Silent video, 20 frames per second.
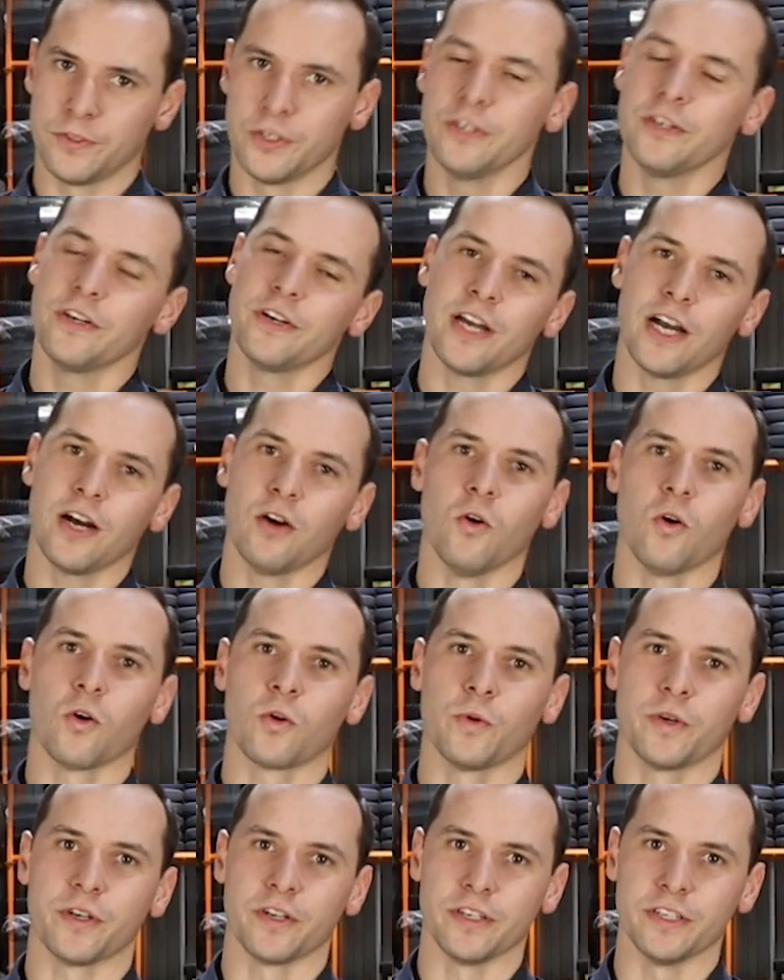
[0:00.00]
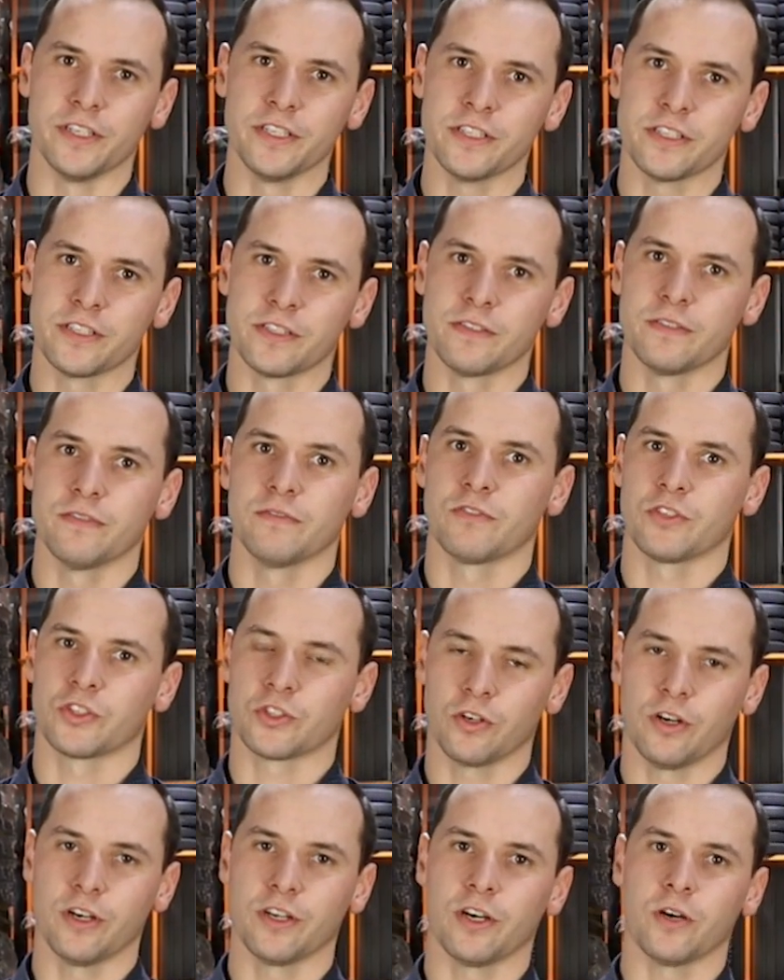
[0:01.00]
You know how awkward it is to
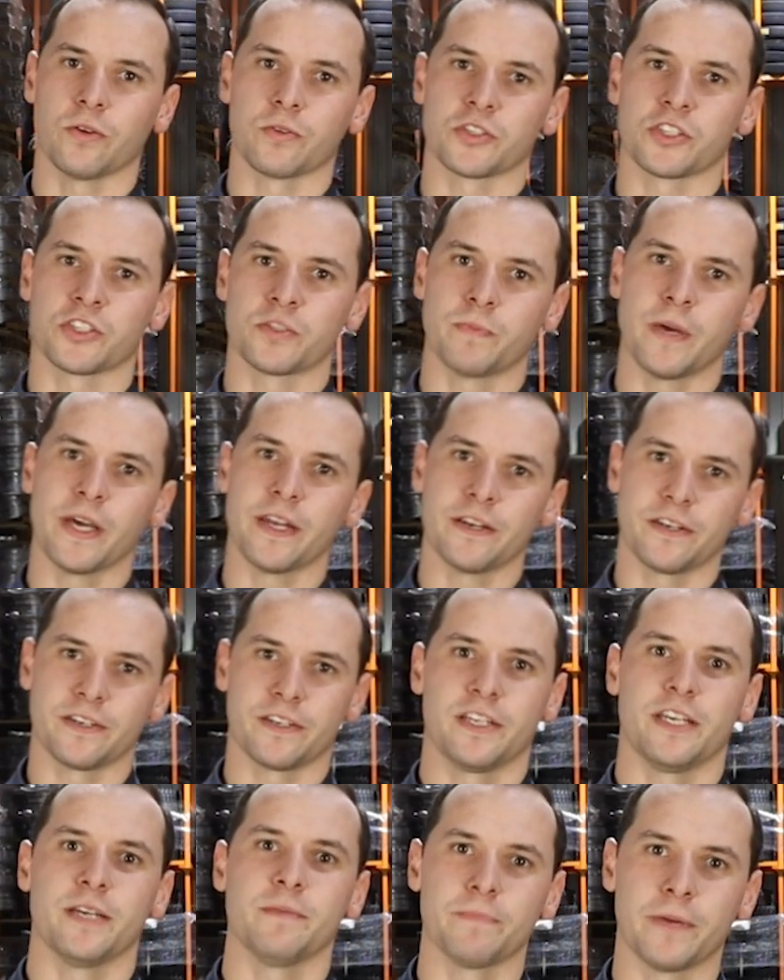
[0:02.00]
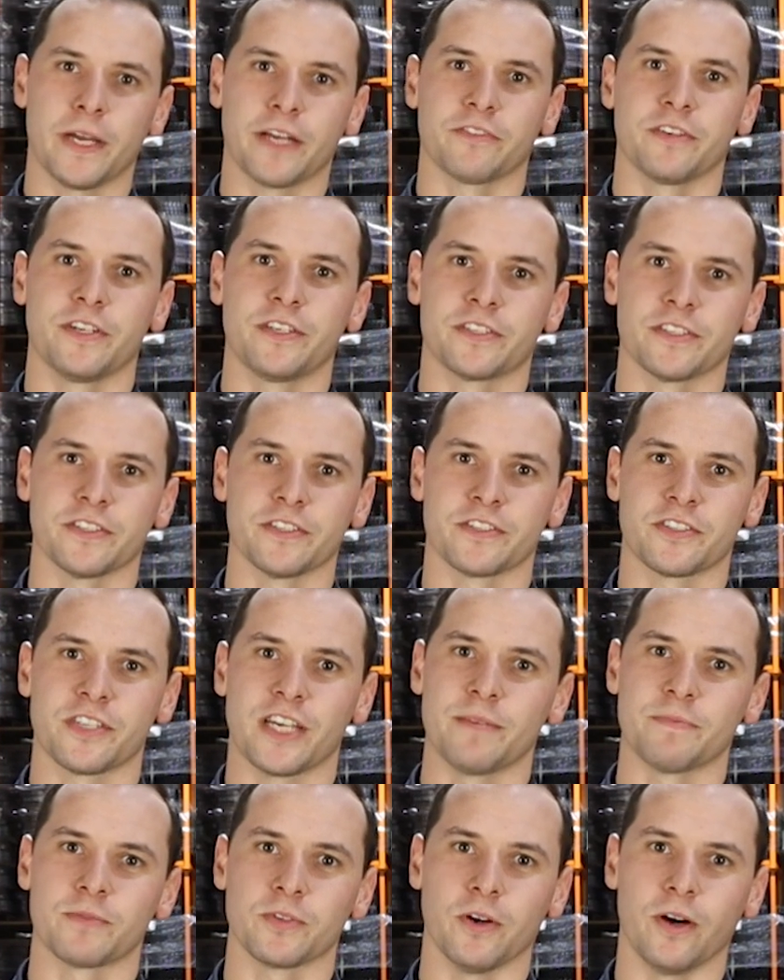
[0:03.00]
try and hold a spanner and an impact wrench at the
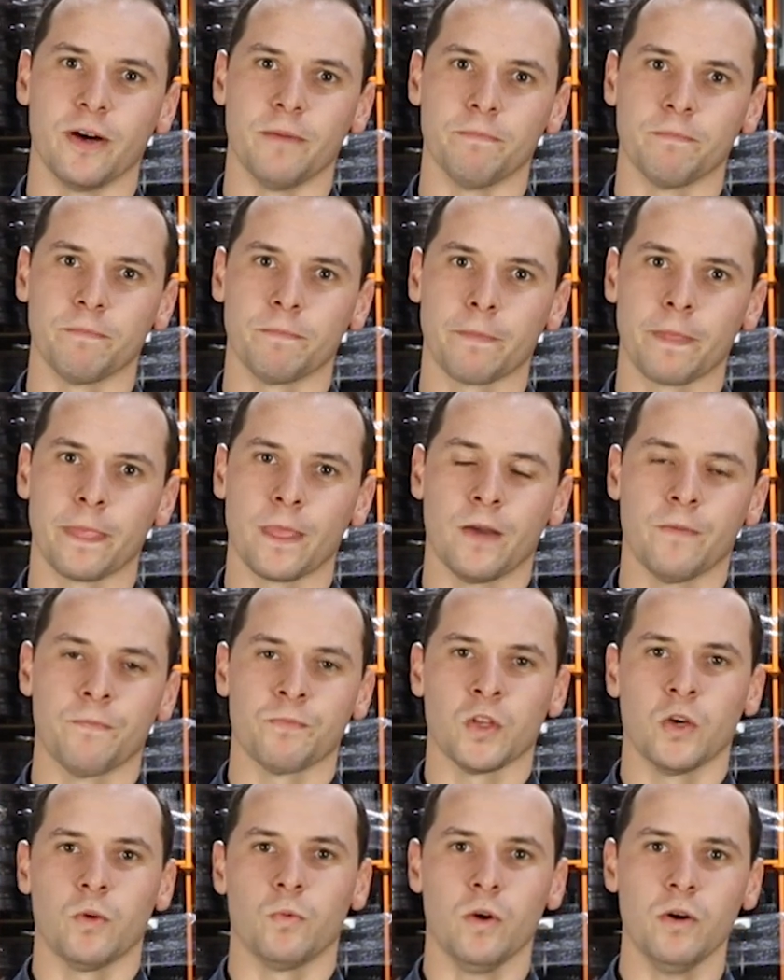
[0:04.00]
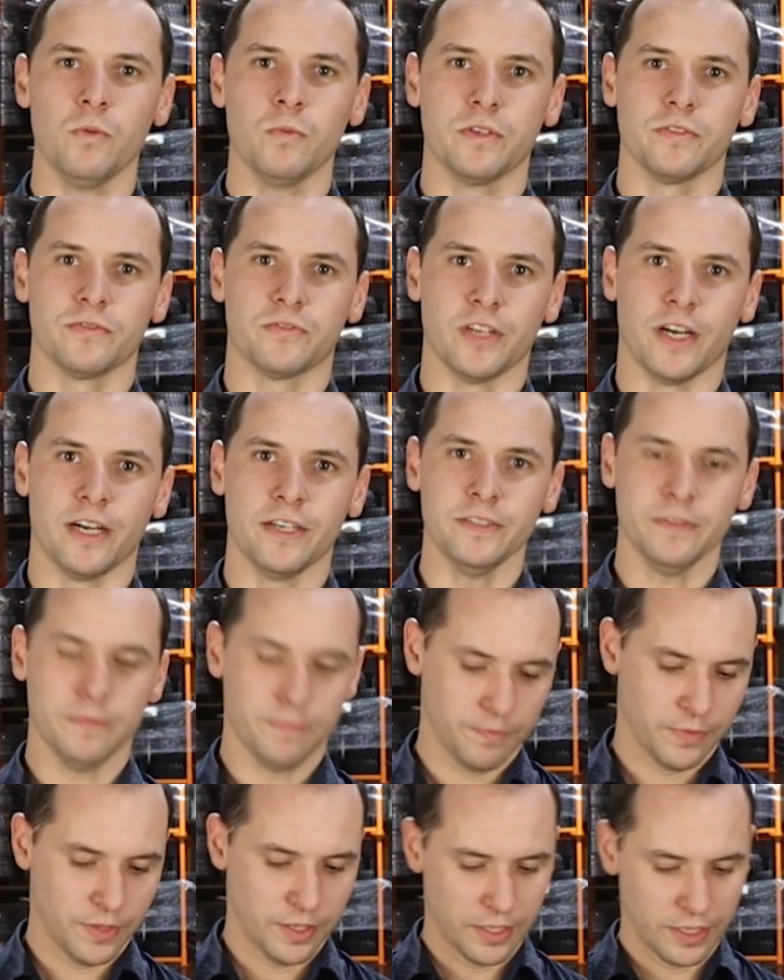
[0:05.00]
same time. What we've done
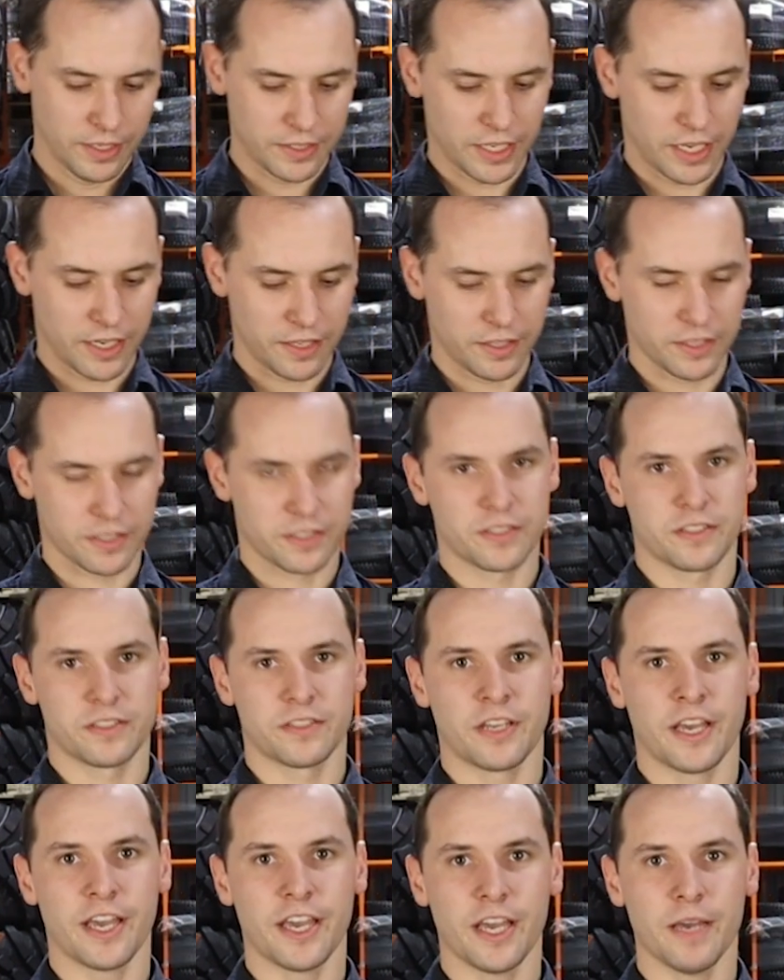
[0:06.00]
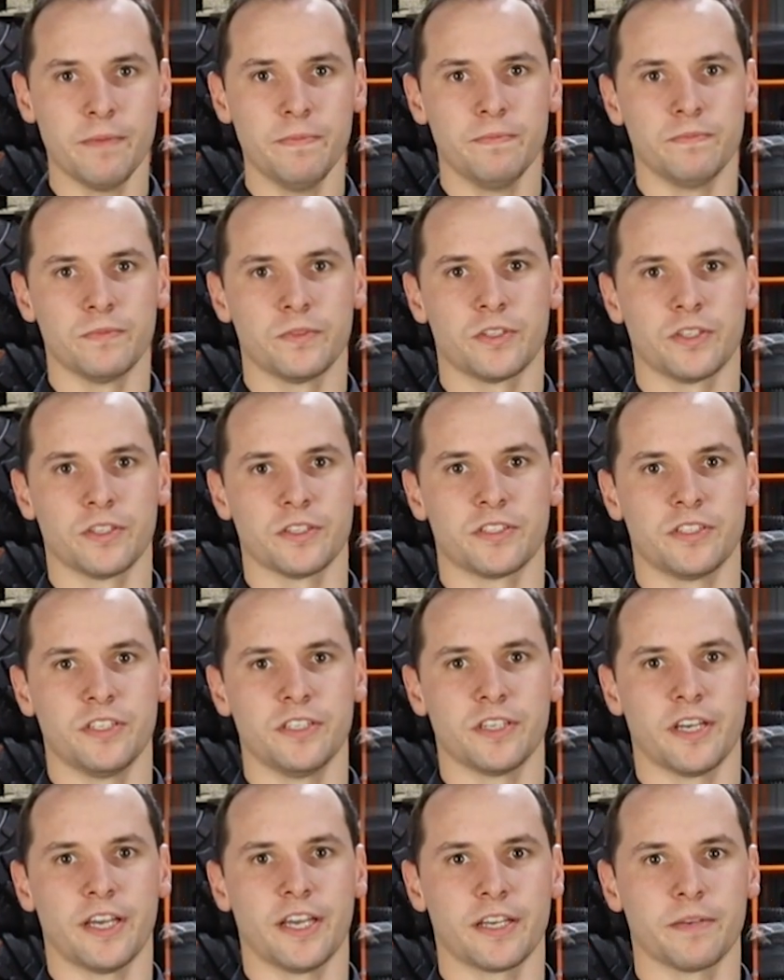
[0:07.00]
is added this tab to the
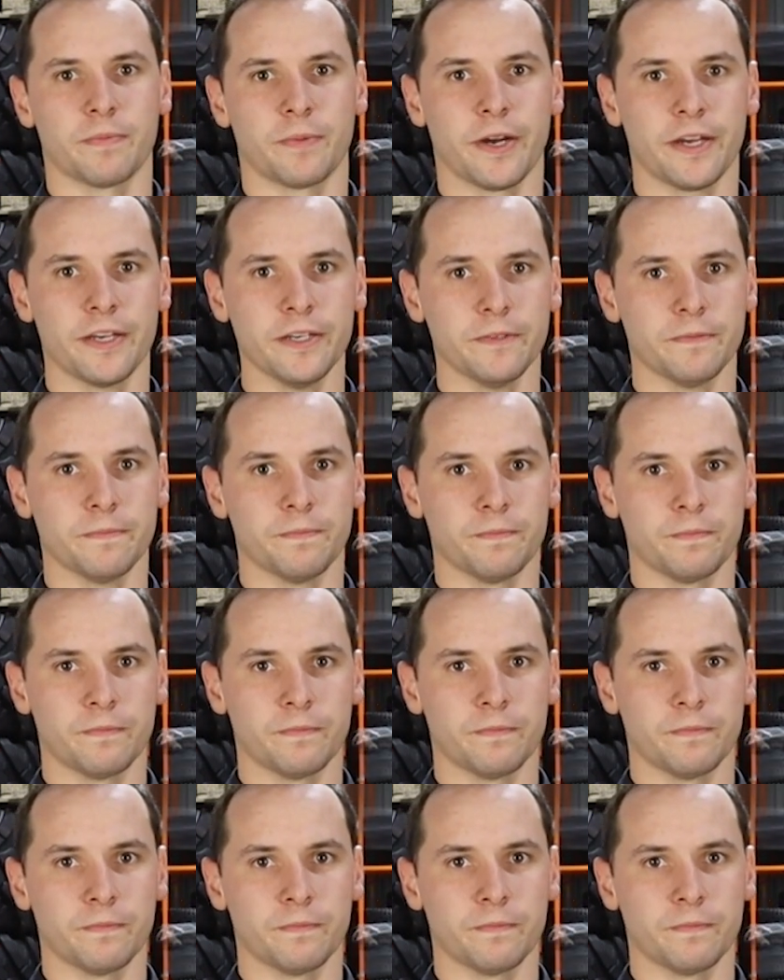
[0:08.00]
centre hanger bracket,